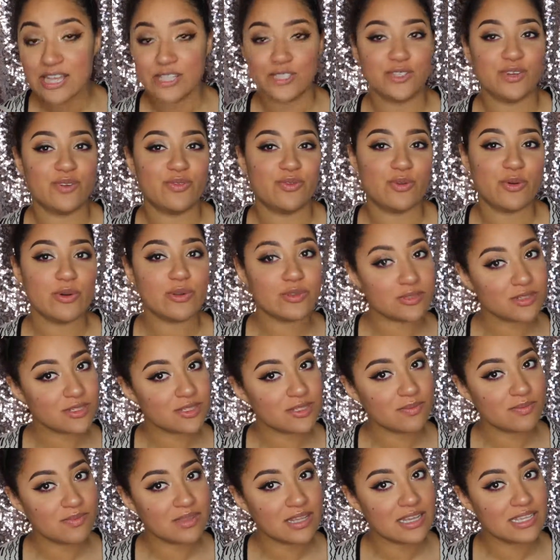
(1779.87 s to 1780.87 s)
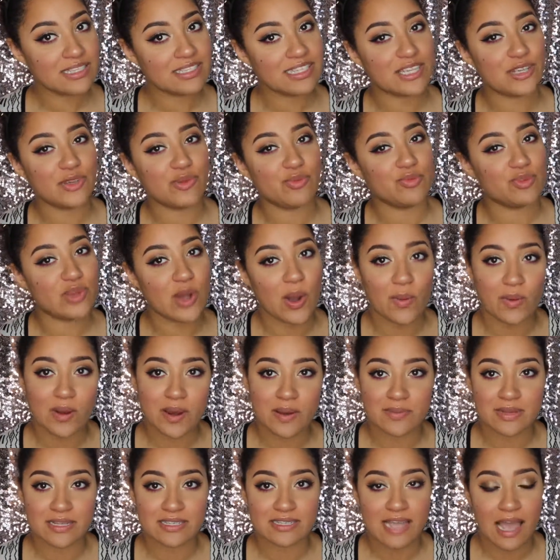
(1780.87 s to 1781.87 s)
So if those are some things that you don't want
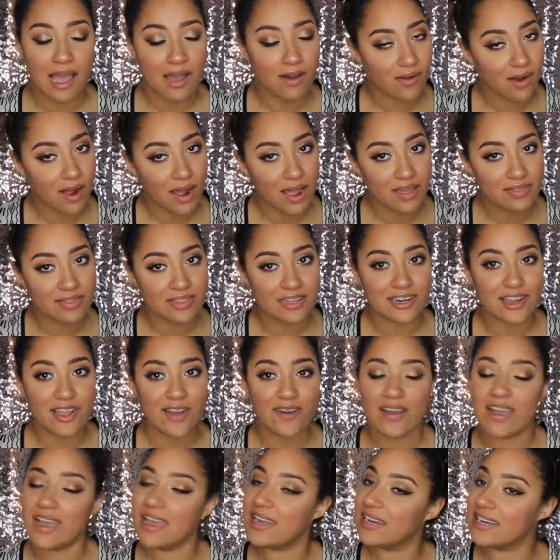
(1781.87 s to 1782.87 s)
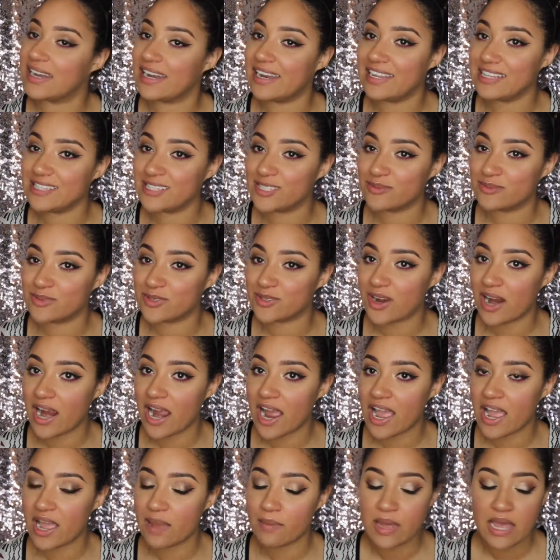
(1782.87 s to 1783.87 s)
to miss out on, then go ahead and hit
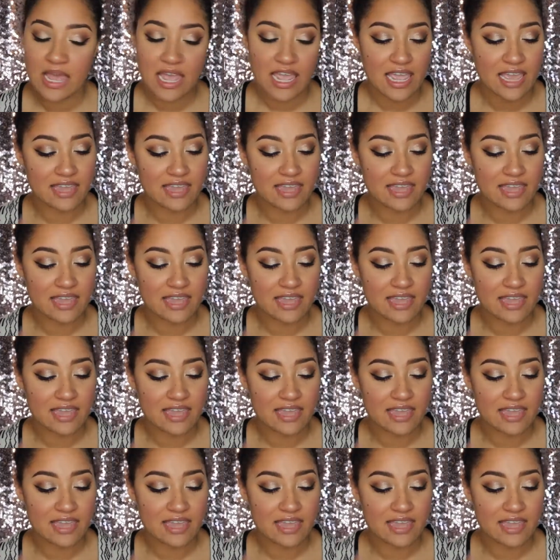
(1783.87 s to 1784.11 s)
subscribe,